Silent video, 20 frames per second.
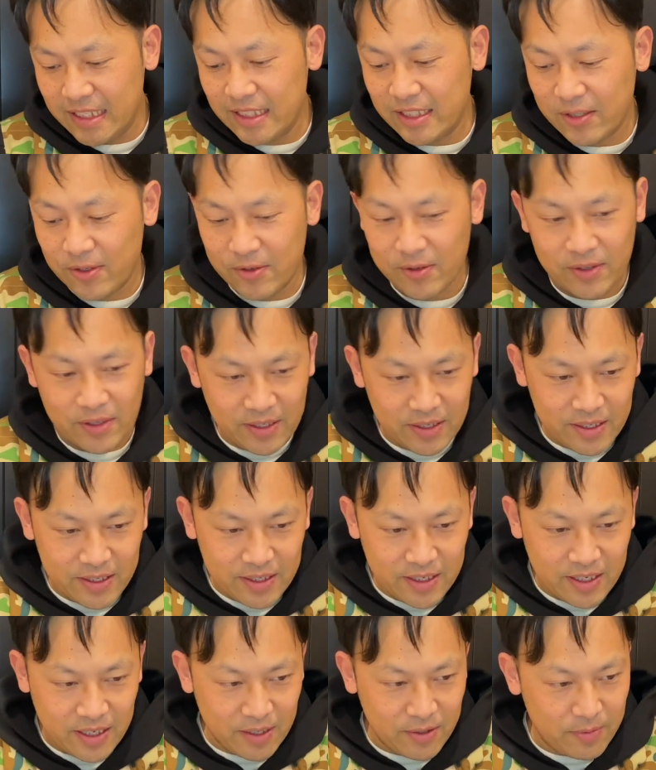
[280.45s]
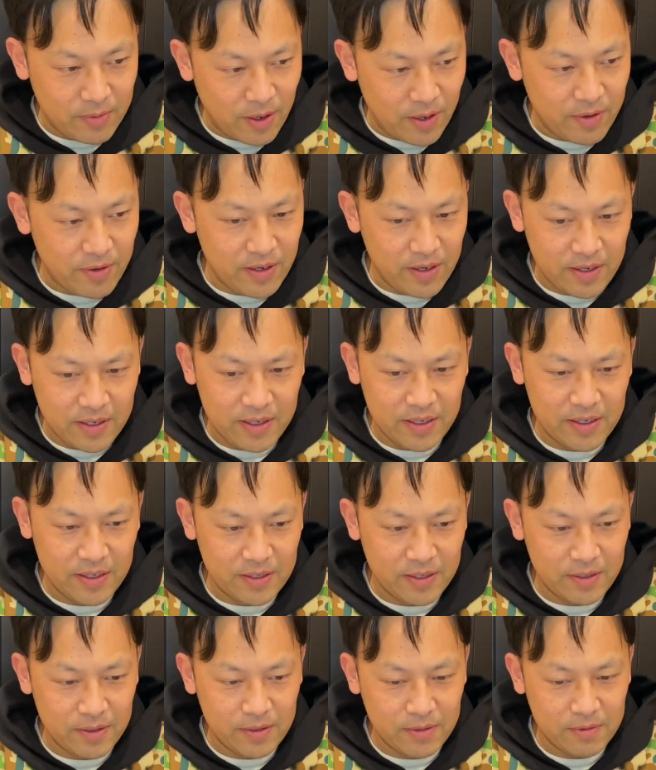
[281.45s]
So I think
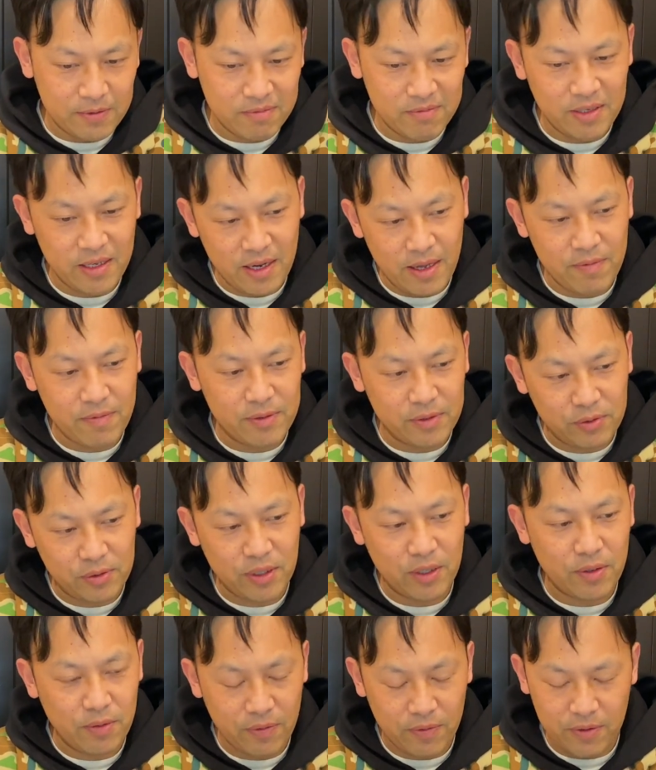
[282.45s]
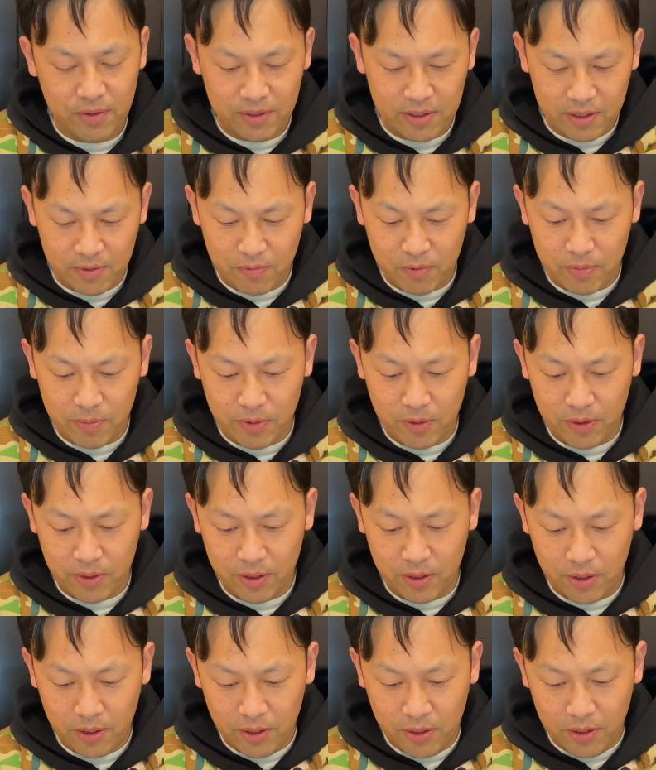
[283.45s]
11, 12, 13 will be